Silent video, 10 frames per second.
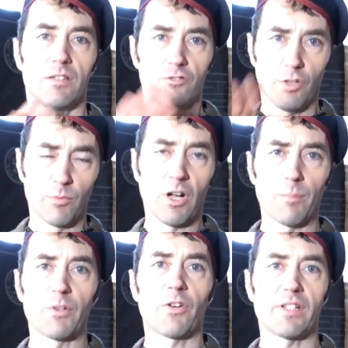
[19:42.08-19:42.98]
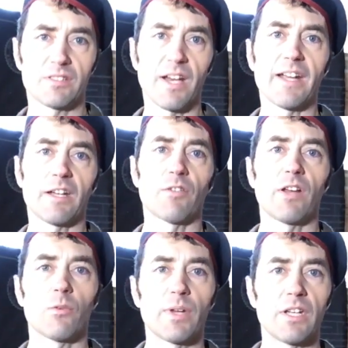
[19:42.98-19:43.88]
and siding
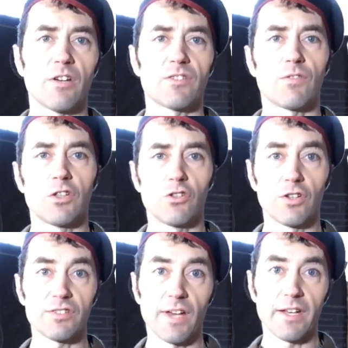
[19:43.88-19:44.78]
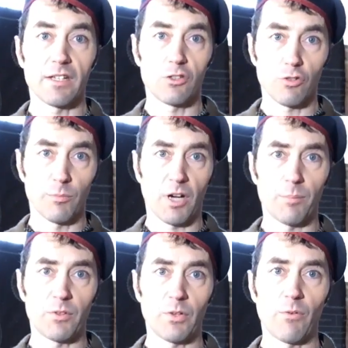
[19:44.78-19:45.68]
around the windows. If you do your siding and trim
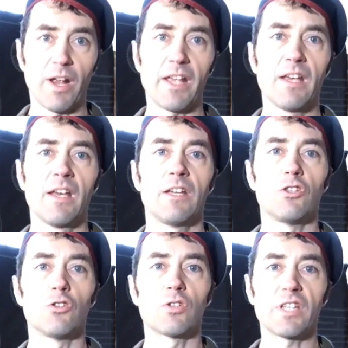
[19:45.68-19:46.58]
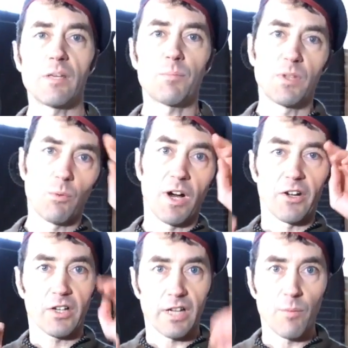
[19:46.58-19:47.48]
carpentry right, you keep the
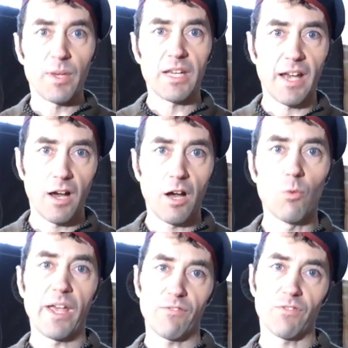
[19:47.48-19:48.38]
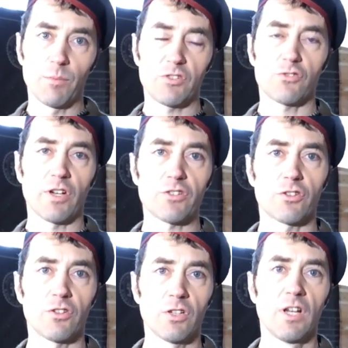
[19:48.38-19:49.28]
water coming away from your
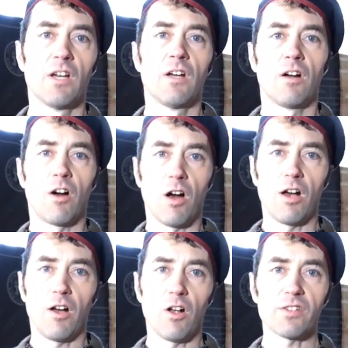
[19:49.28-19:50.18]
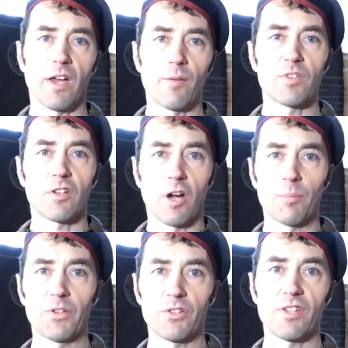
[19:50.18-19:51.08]
structure all times.
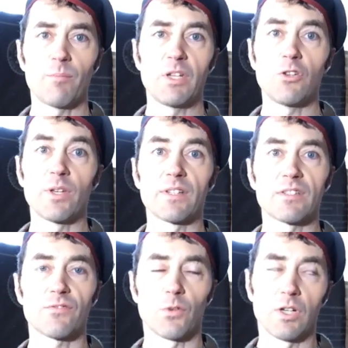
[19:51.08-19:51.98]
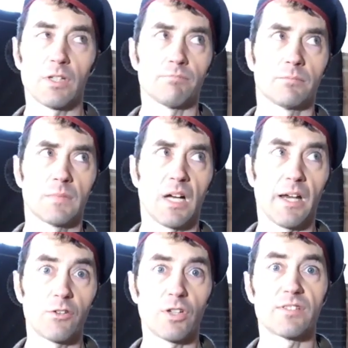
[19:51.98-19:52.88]
Carpenters have been doing this for
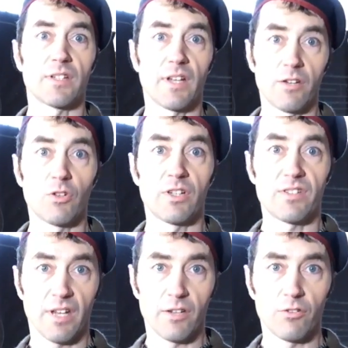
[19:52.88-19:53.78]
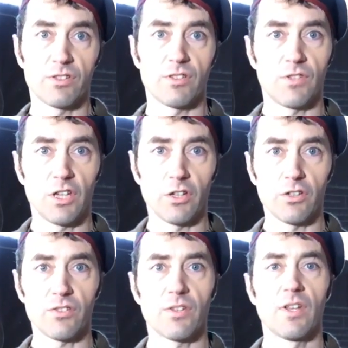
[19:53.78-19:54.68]
hundreds and hundreds and hundreds of
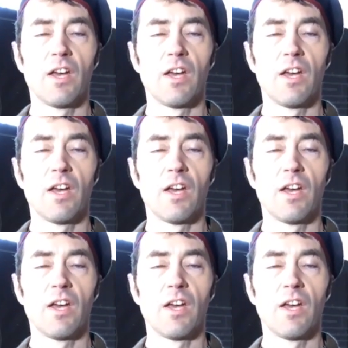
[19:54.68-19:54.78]
years,